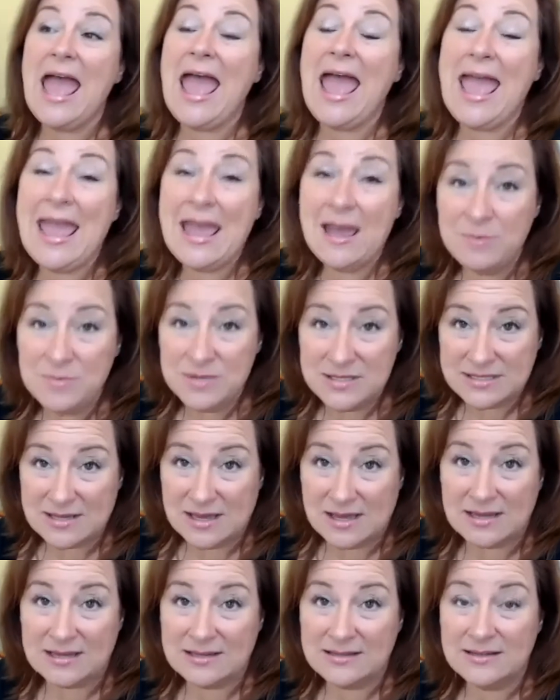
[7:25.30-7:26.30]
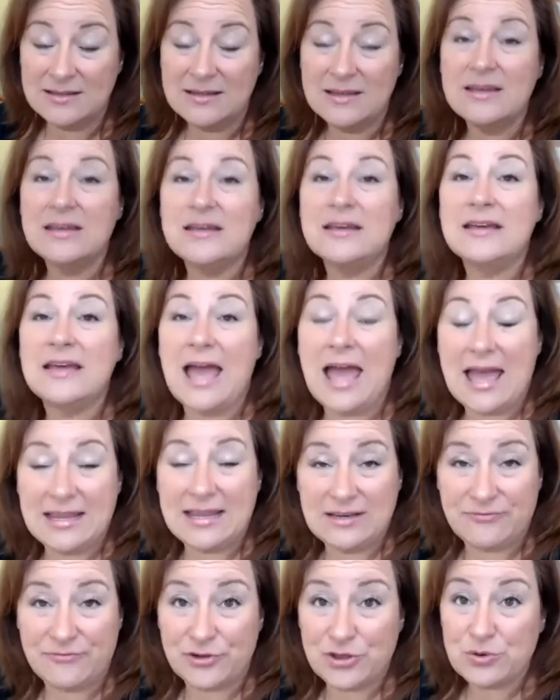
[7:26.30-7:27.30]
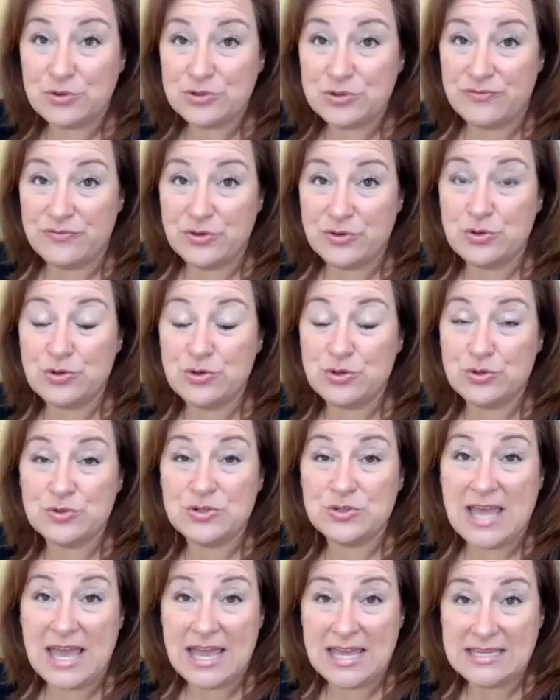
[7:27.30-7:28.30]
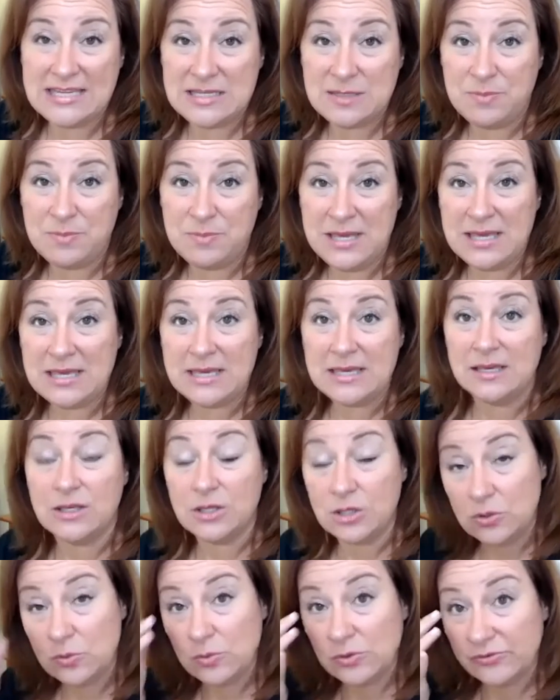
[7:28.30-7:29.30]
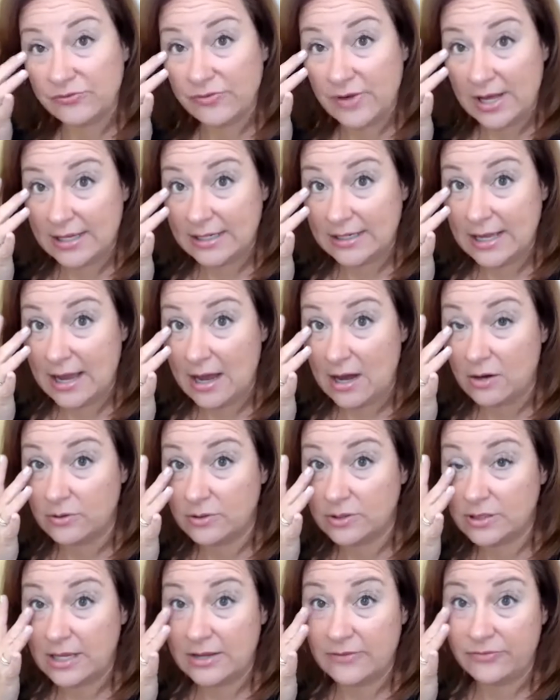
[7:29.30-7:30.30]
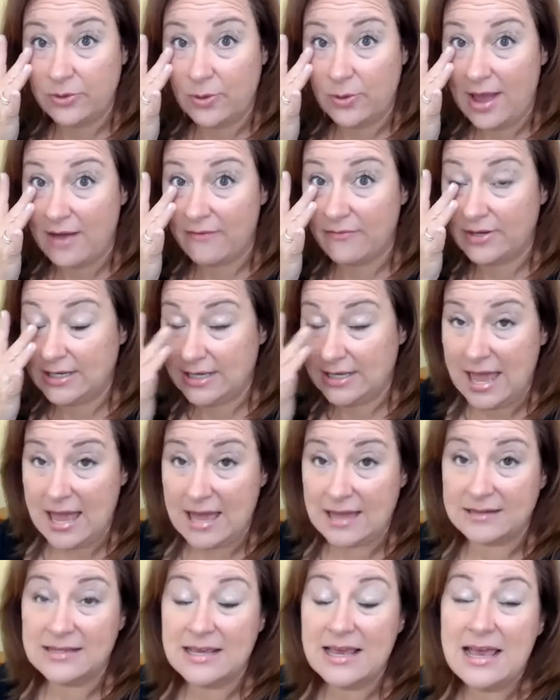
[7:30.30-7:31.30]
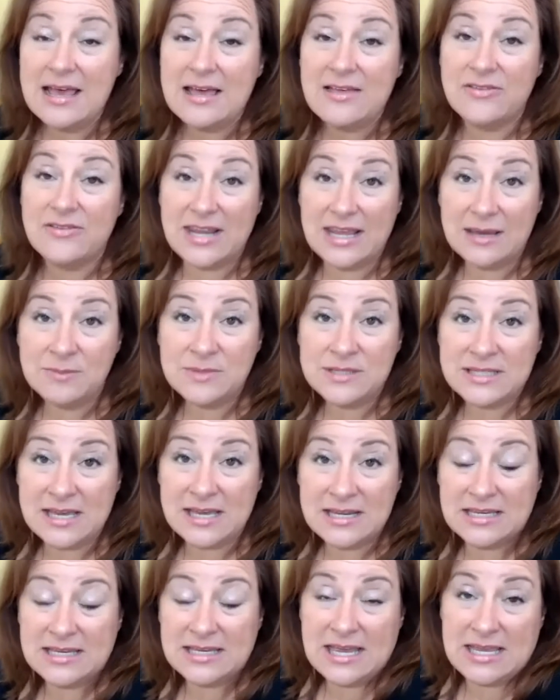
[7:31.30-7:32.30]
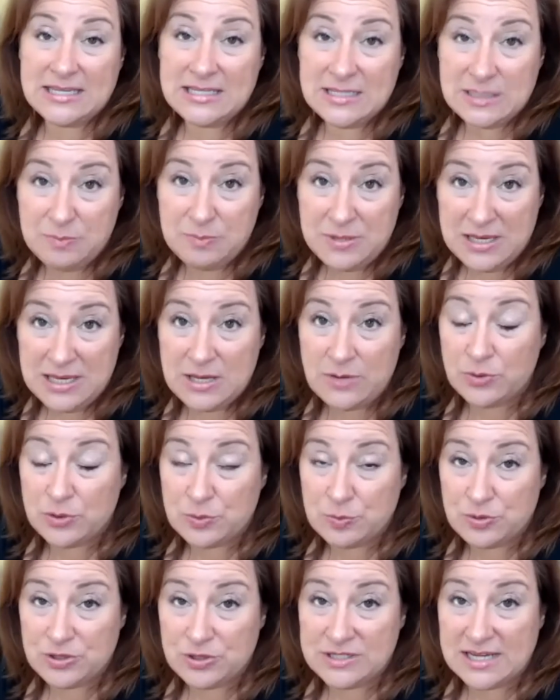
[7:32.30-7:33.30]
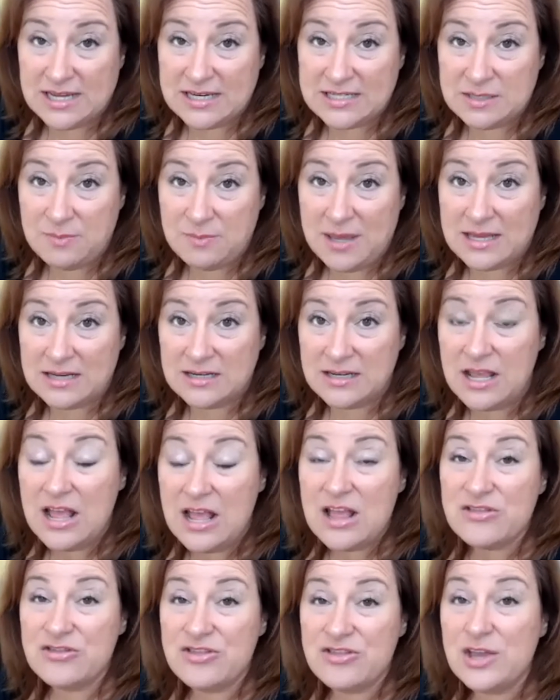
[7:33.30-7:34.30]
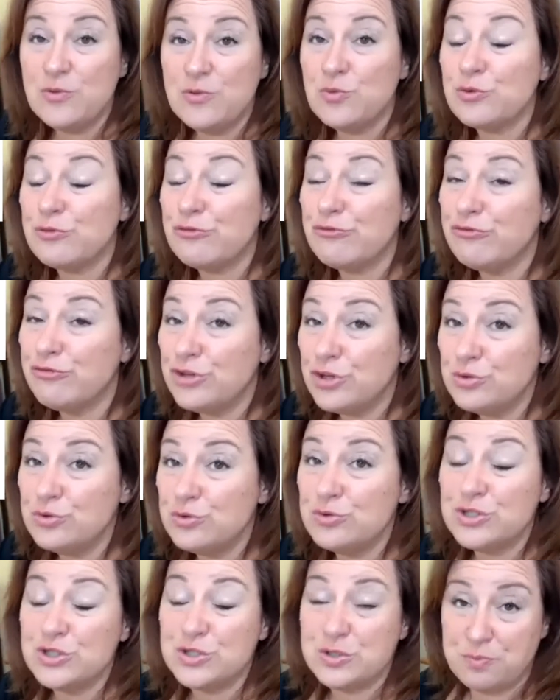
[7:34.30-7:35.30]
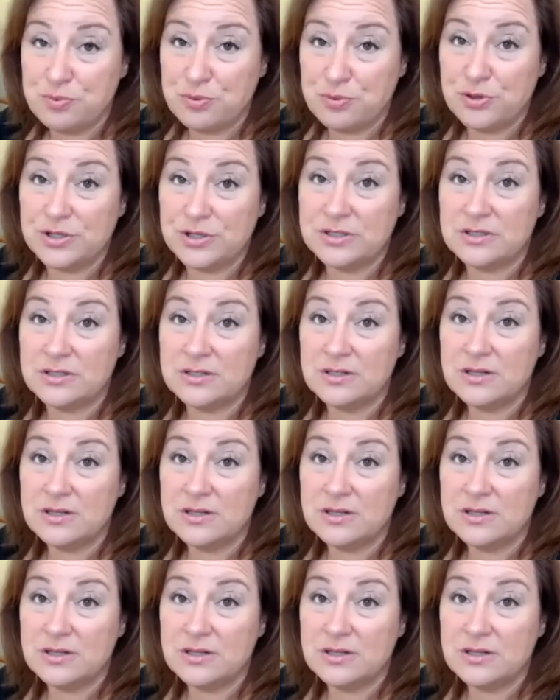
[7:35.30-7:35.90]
Amazon, and for those of you who use KDP, you will find out, if you haven't yet, that Amazon and KDP with print on demand, they refuse to put